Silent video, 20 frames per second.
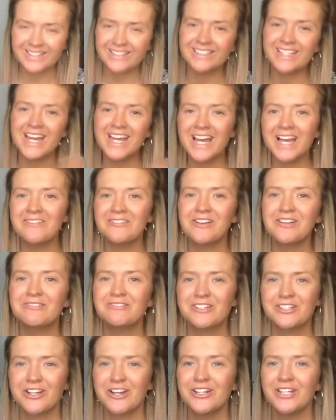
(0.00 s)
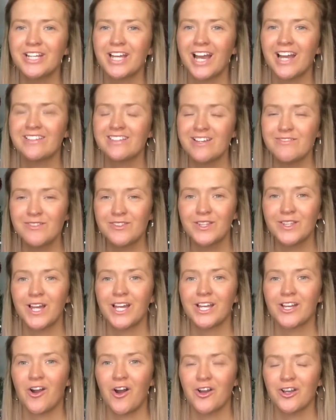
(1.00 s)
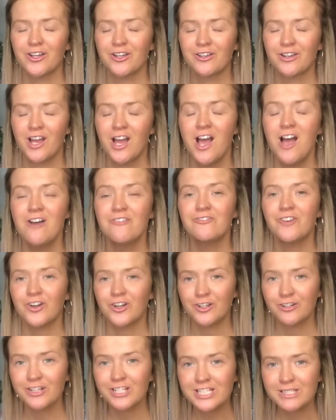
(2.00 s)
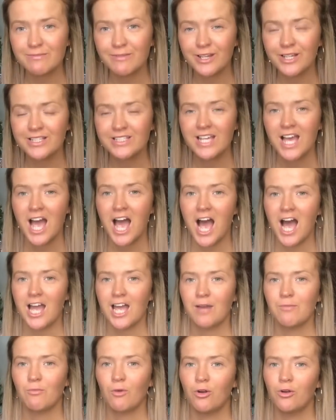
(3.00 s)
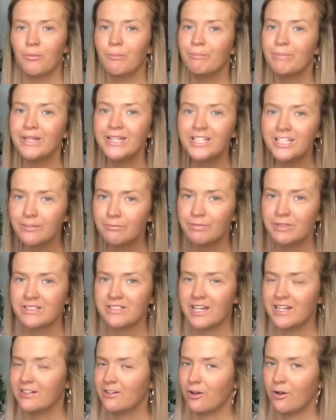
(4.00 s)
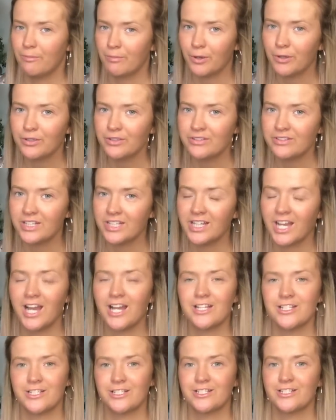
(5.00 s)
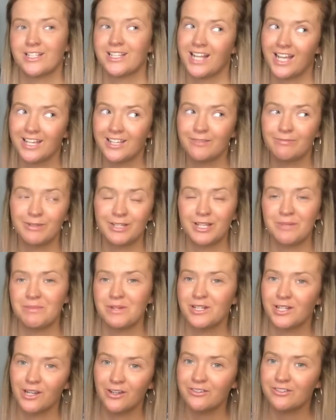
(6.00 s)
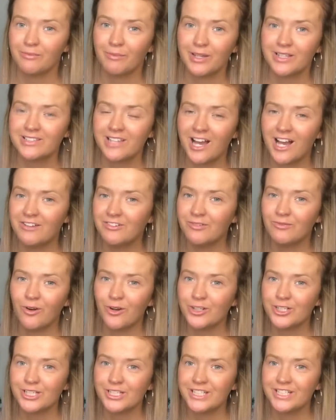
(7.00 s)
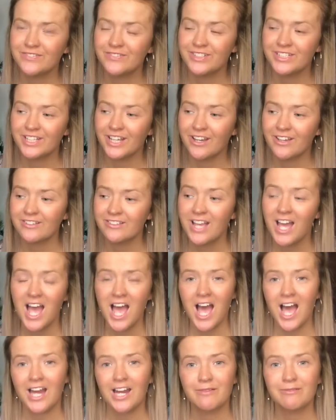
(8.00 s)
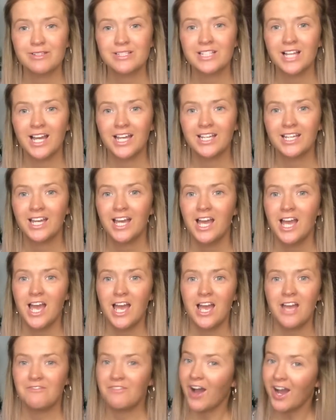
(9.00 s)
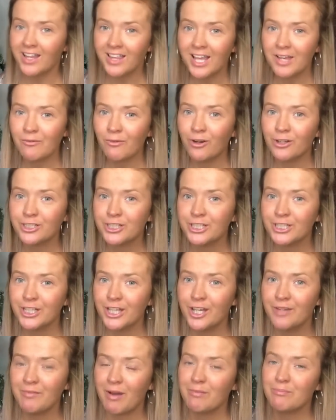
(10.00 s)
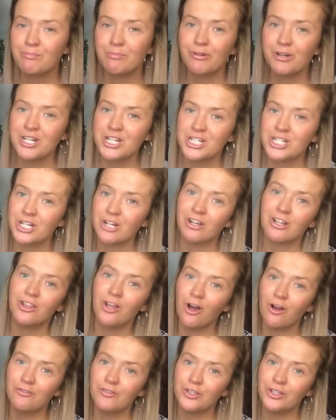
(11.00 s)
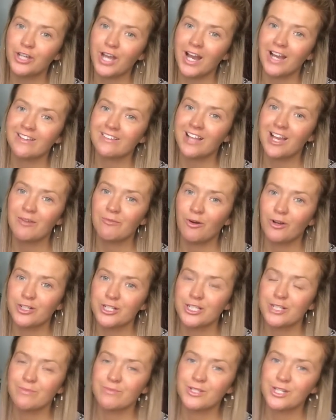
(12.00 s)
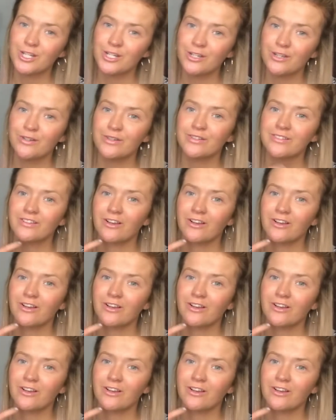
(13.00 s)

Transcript: Today I'm going to be showing you guys everything that I got for Christmas. I am 1 billion percent not boasting. I just like being a bit nosy myself and watching these videos. And I was like, if I like watching them, I'm pretty sure a lot of you guys like watching them too.